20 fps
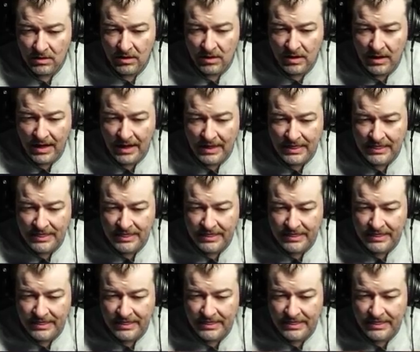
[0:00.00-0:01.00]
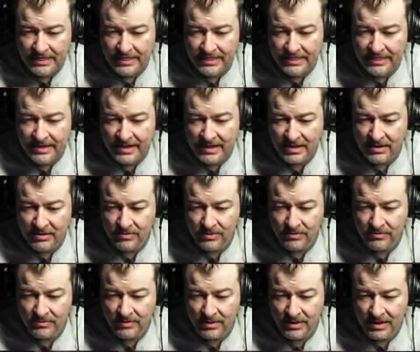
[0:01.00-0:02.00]
I think it would
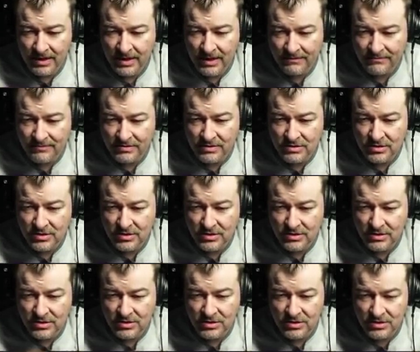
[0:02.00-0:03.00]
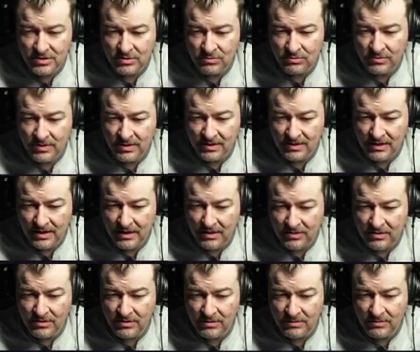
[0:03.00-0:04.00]
really have to do with how
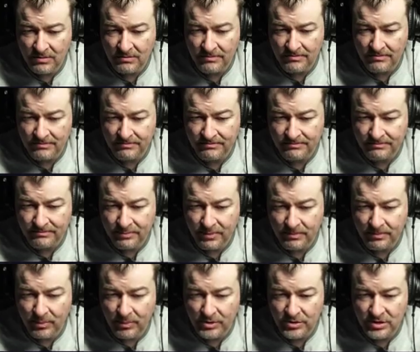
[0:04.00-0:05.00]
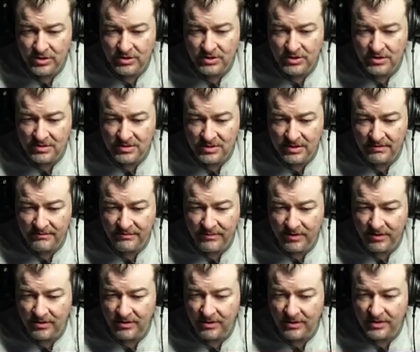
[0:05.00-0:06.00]
the proportions and stuff
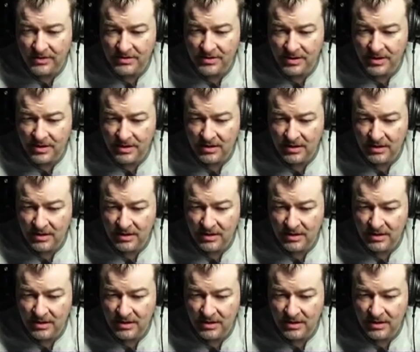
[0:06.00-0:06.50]
are, honestly.